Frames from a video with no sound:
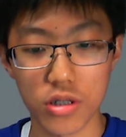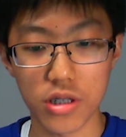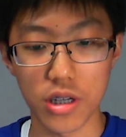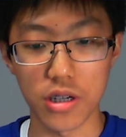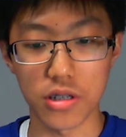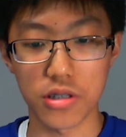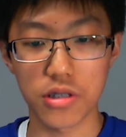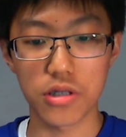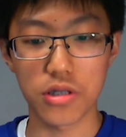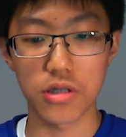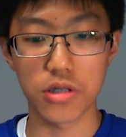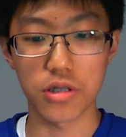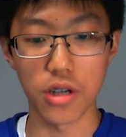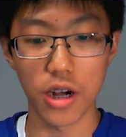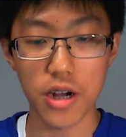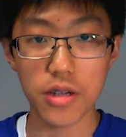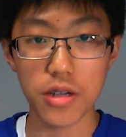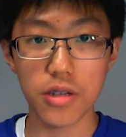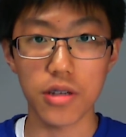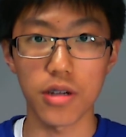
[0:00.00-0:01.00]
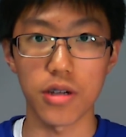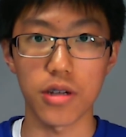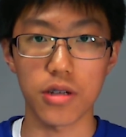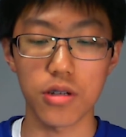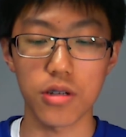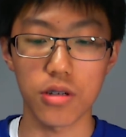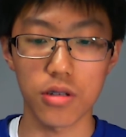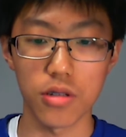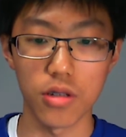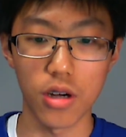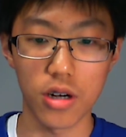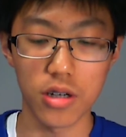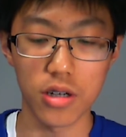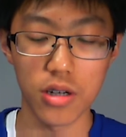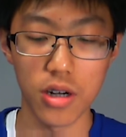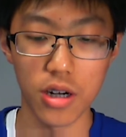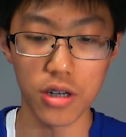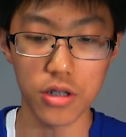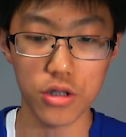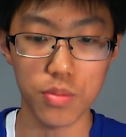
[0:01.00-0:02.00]
a Psychic, not an
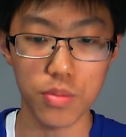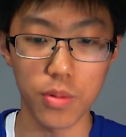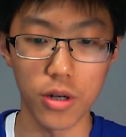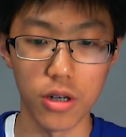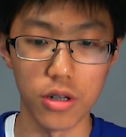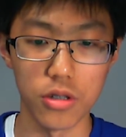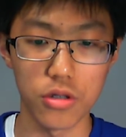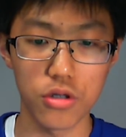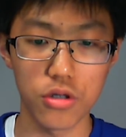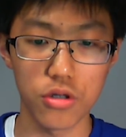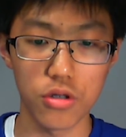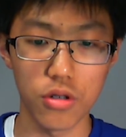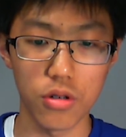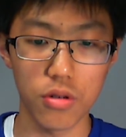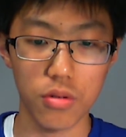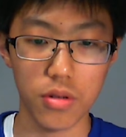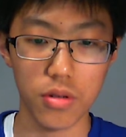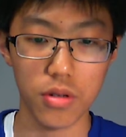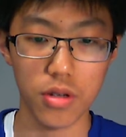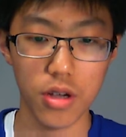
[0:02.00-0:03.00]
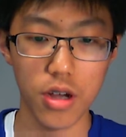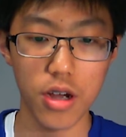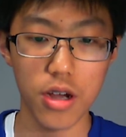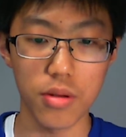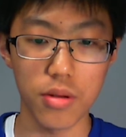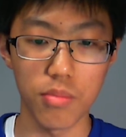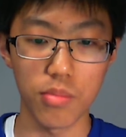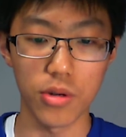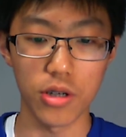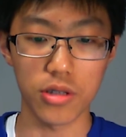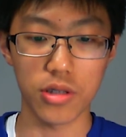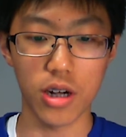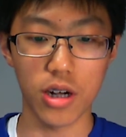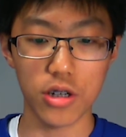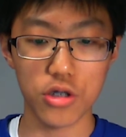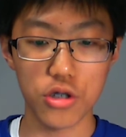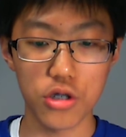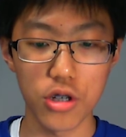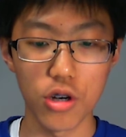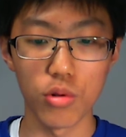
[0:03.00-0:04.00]
Ice Punch. Okay, but
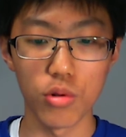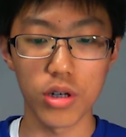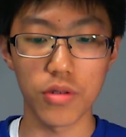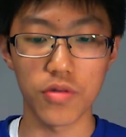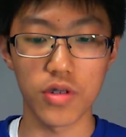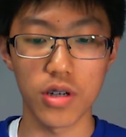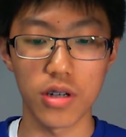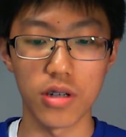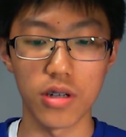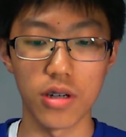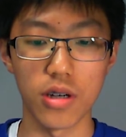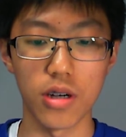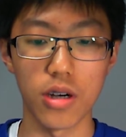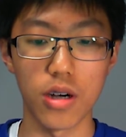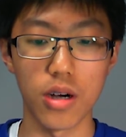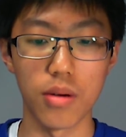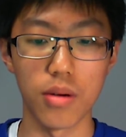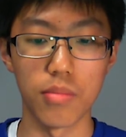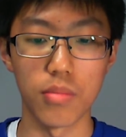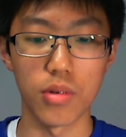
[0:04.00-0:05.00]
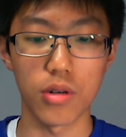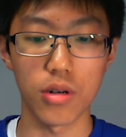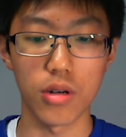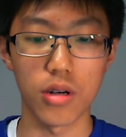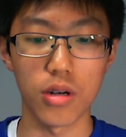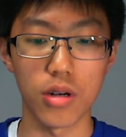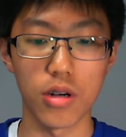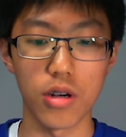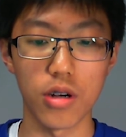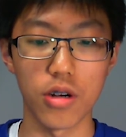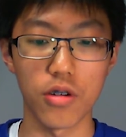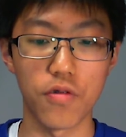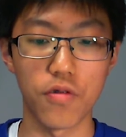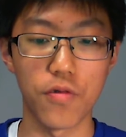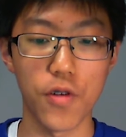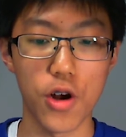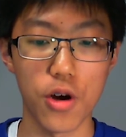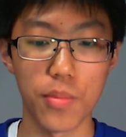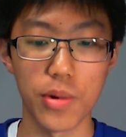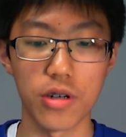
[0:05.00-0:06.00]
that still would have did a
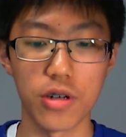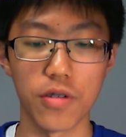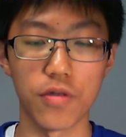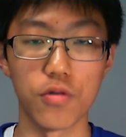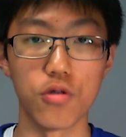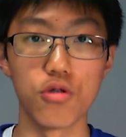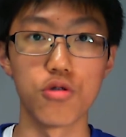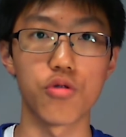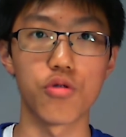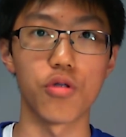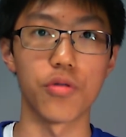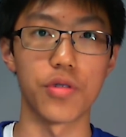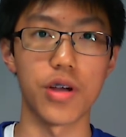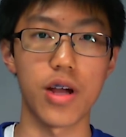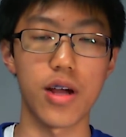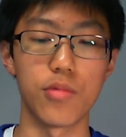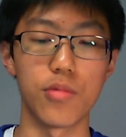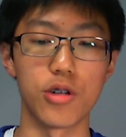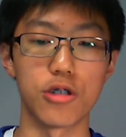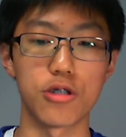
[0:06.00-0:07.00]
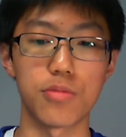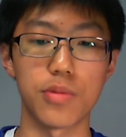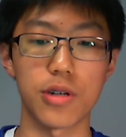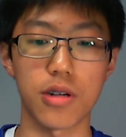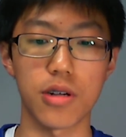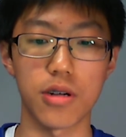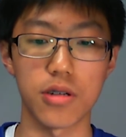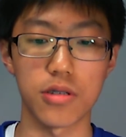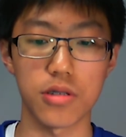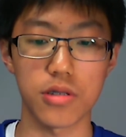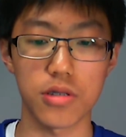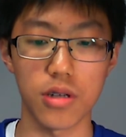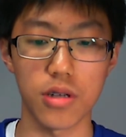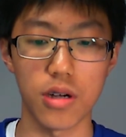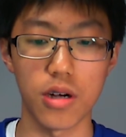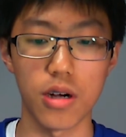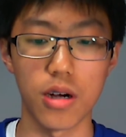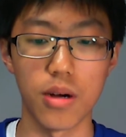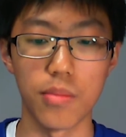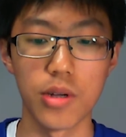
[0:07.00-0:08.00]
fair bit of neutral damage because
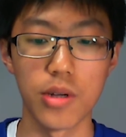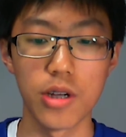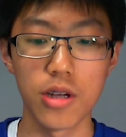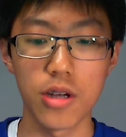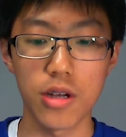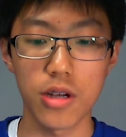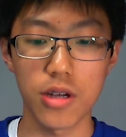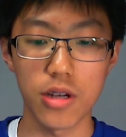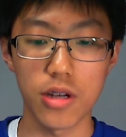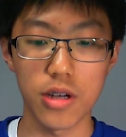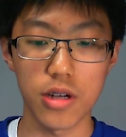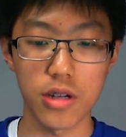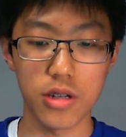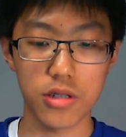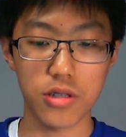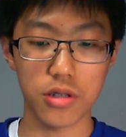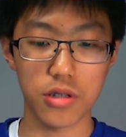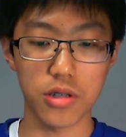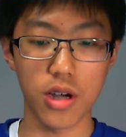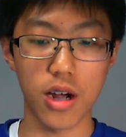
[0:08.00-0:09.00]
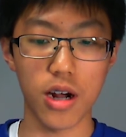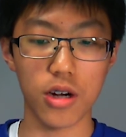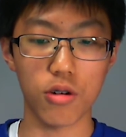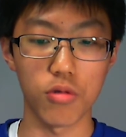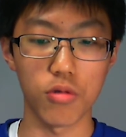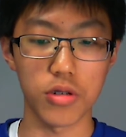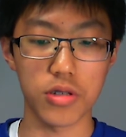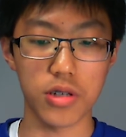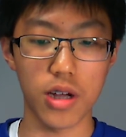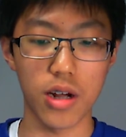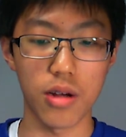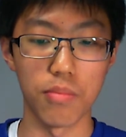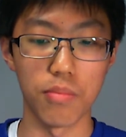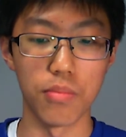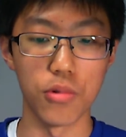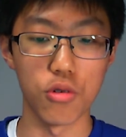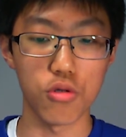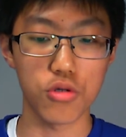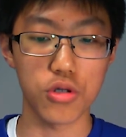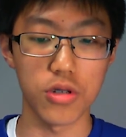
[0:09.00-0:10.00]
its attack was
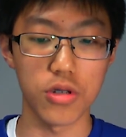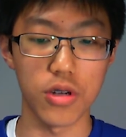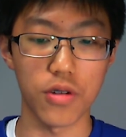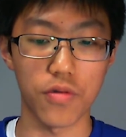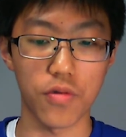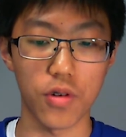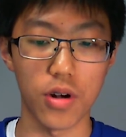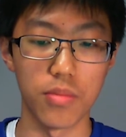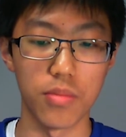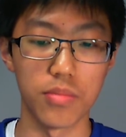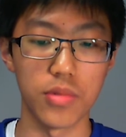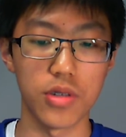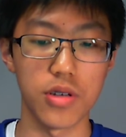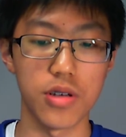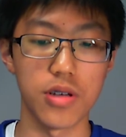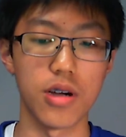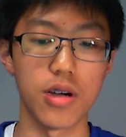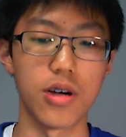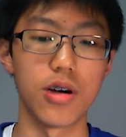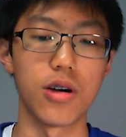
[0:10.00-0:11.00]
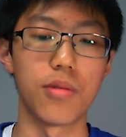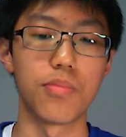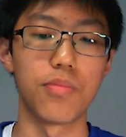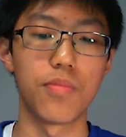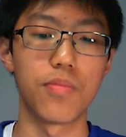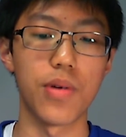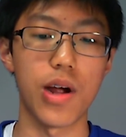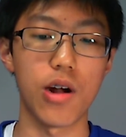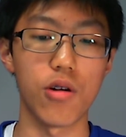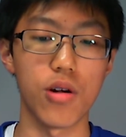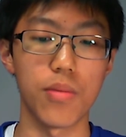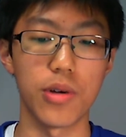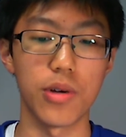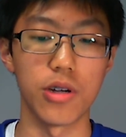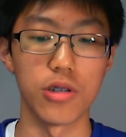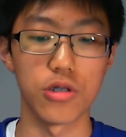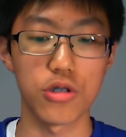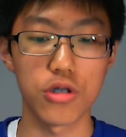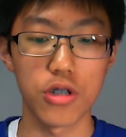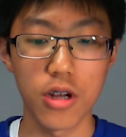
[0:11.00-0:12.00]
boosted from the Power
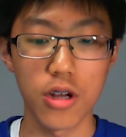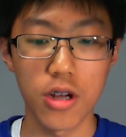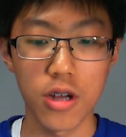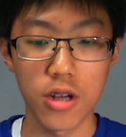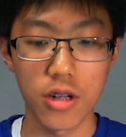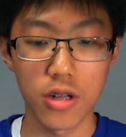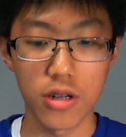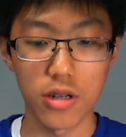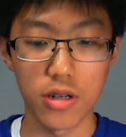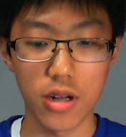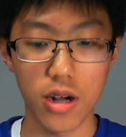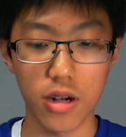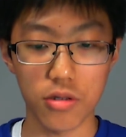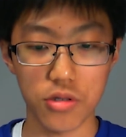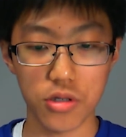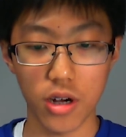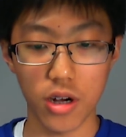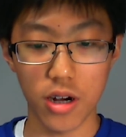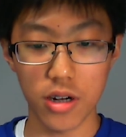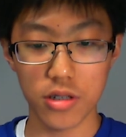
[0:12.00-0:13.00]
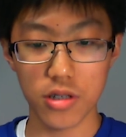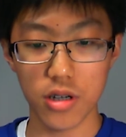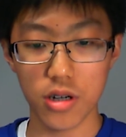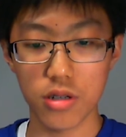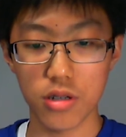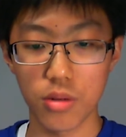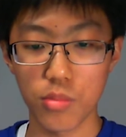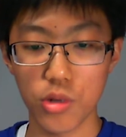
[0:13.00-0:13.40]
Punch. Now, Sky Attack coming